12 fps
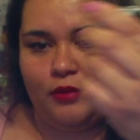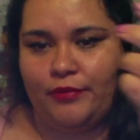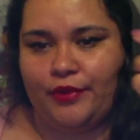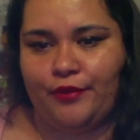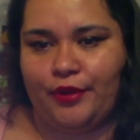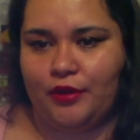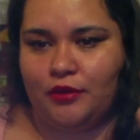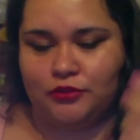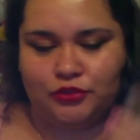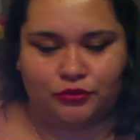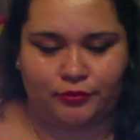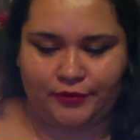I'm not wearing no
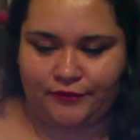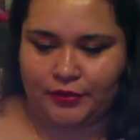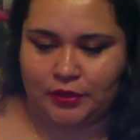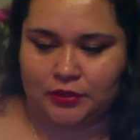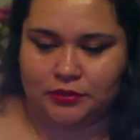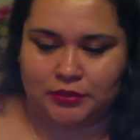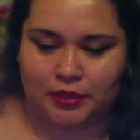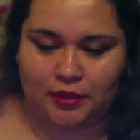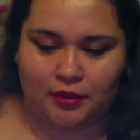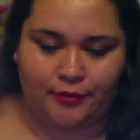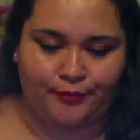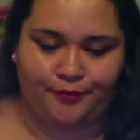jewelry for y'all today,
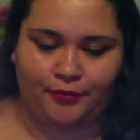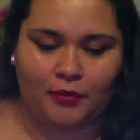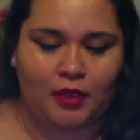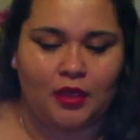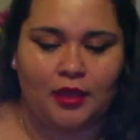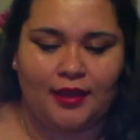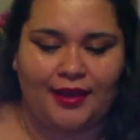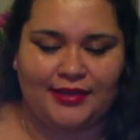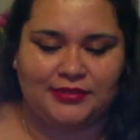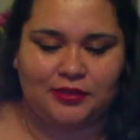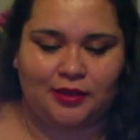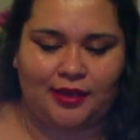huh?
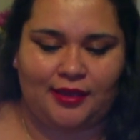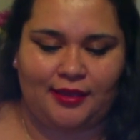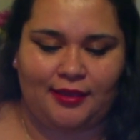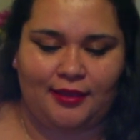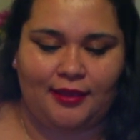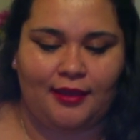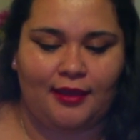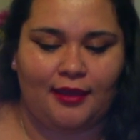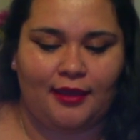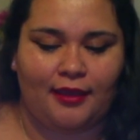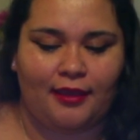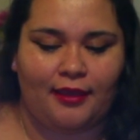That's okay.
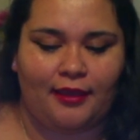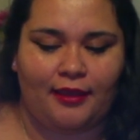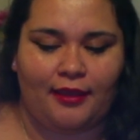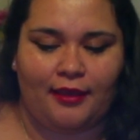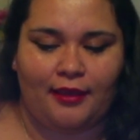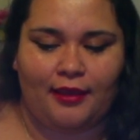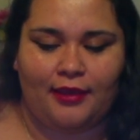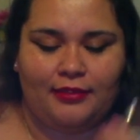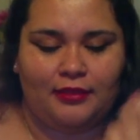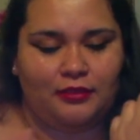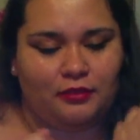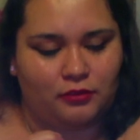And
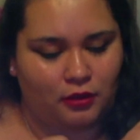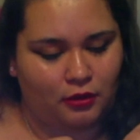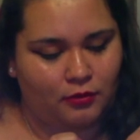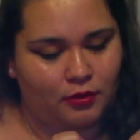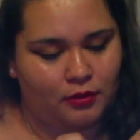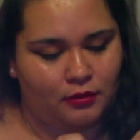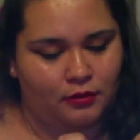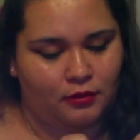then the dark one.